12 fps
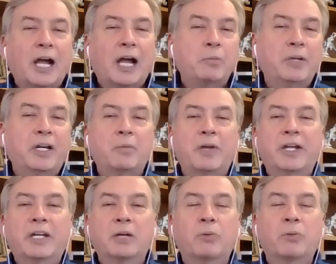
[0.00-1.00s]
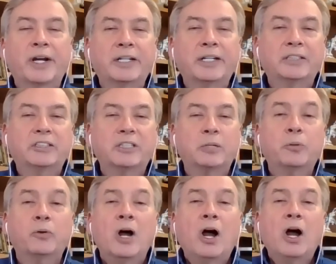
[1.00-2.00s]
I mean, I make it brain dead
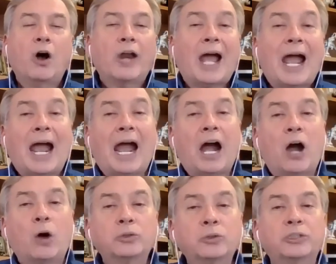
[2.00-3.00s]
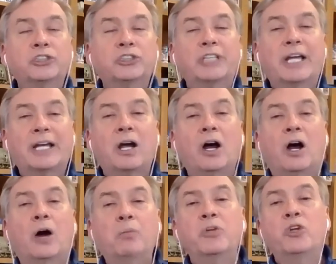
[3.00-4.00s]
simple on how to set
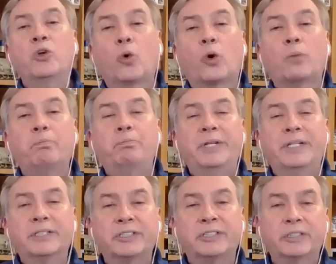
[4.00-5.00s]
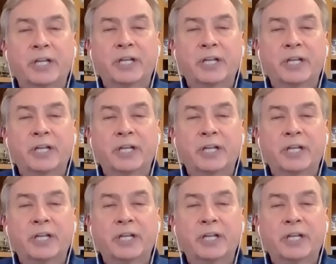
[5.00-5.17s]
up your business.